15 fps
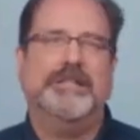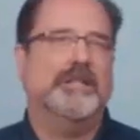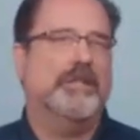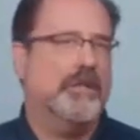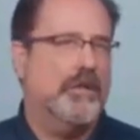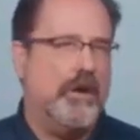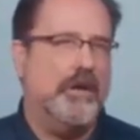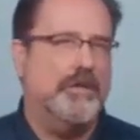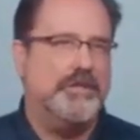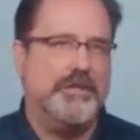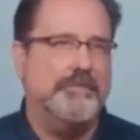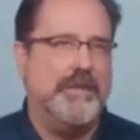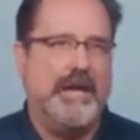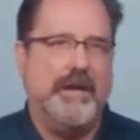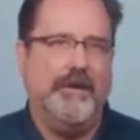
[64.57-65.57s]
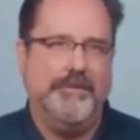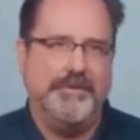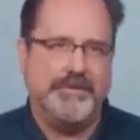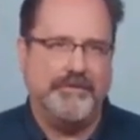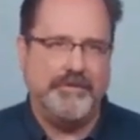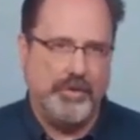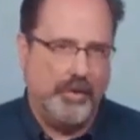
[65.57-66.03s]
large
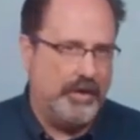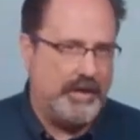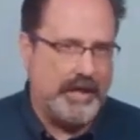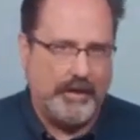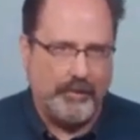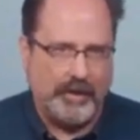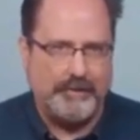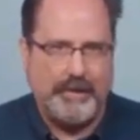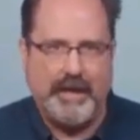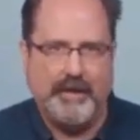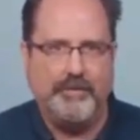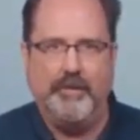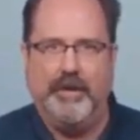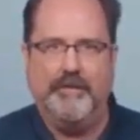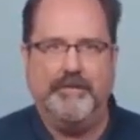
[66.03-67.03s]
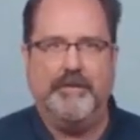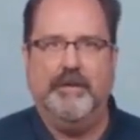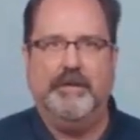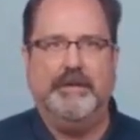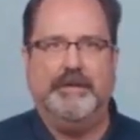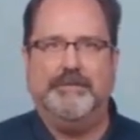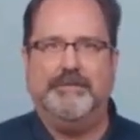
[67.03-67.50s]
amounts of your network bandwidth,
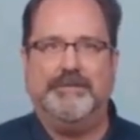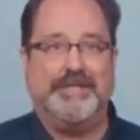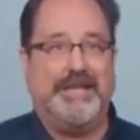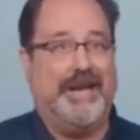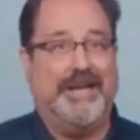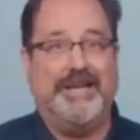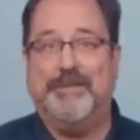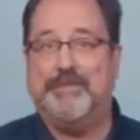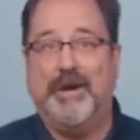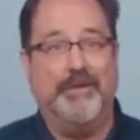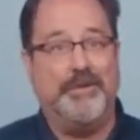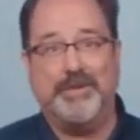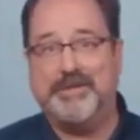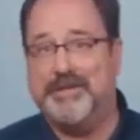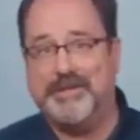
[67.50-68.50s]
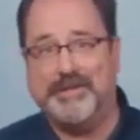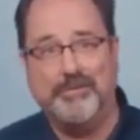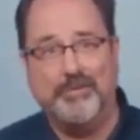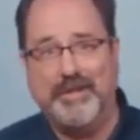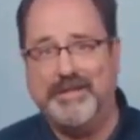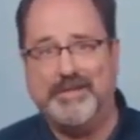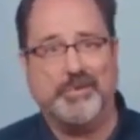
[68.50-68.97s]
tie up other
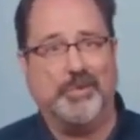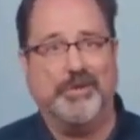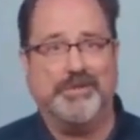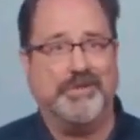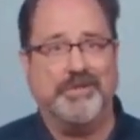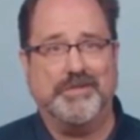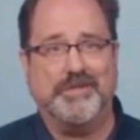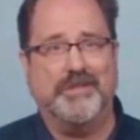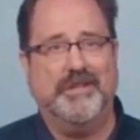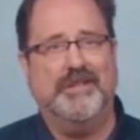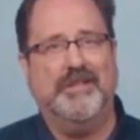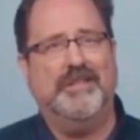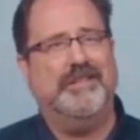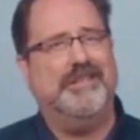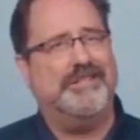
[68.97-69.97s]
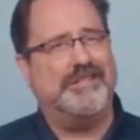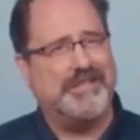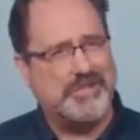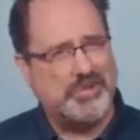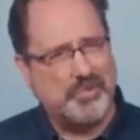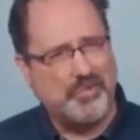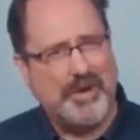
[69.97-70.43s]
system resources,
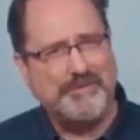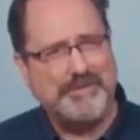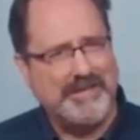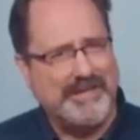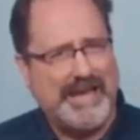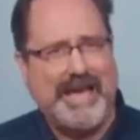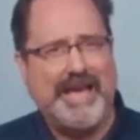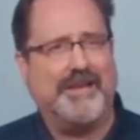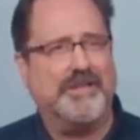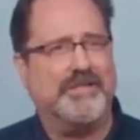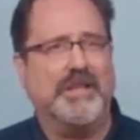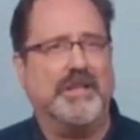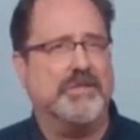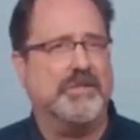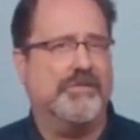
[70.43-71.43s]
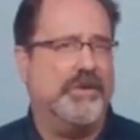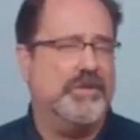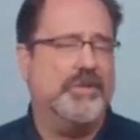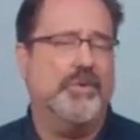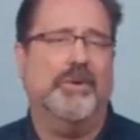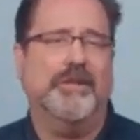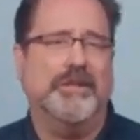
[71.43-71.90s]
disrupting access for
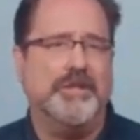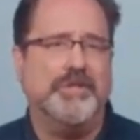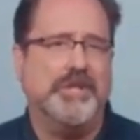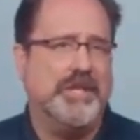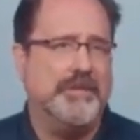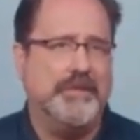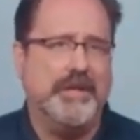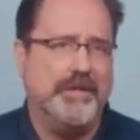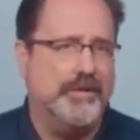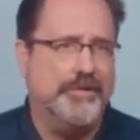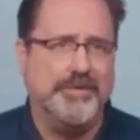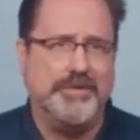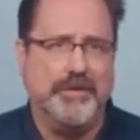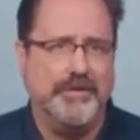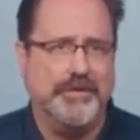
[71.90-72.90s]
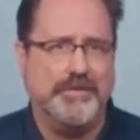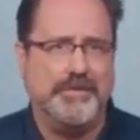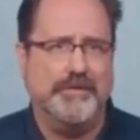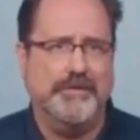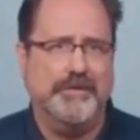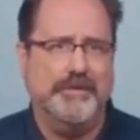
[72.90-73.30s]
your legitimate users.